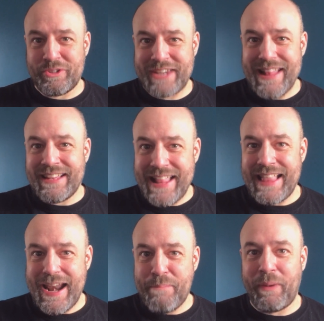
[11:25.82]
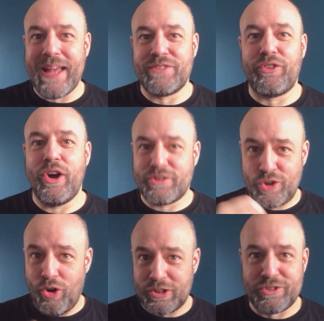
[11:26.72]
get that in place first.
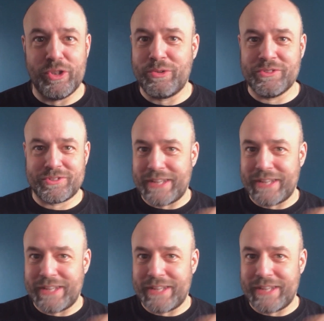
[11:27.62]
Talk to students,